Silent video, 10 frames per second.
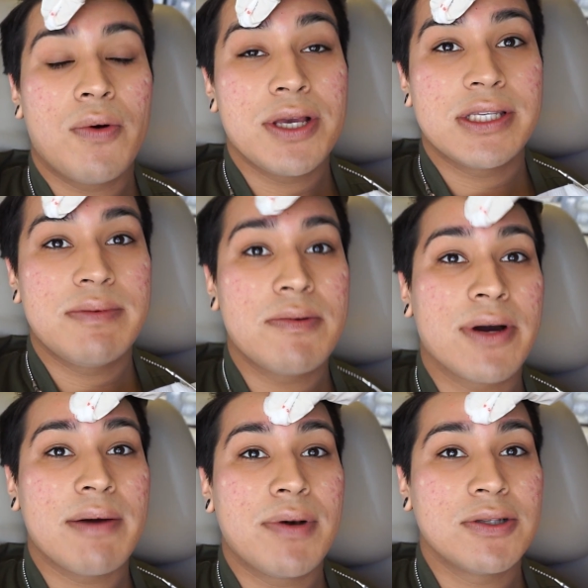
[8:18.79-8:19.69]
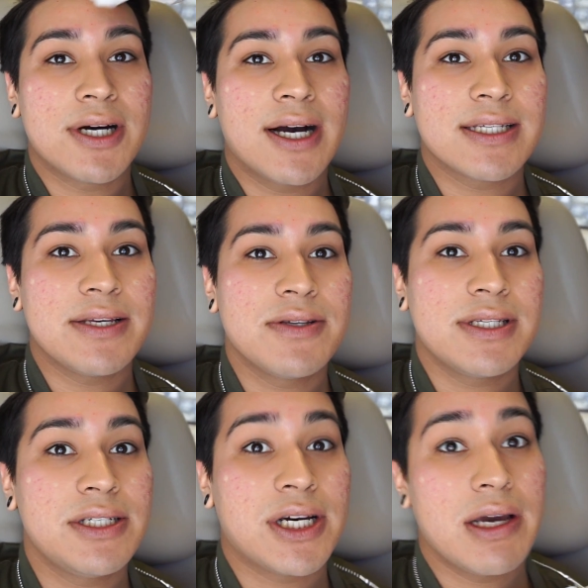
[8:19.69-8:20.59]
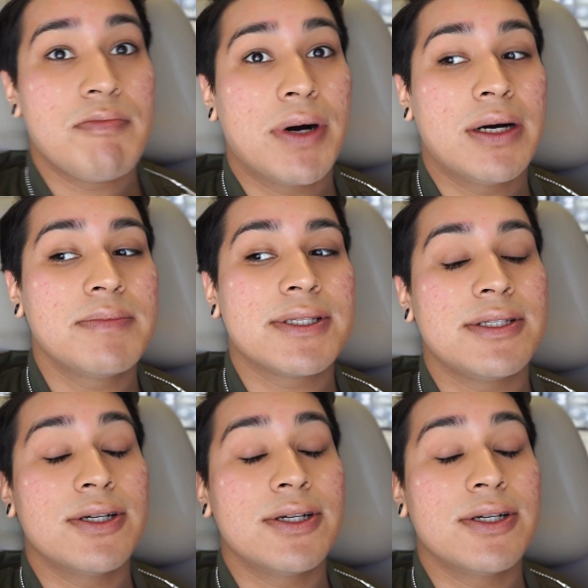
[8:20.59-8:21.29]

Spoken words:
when you see people get Botox and you see giant bumps,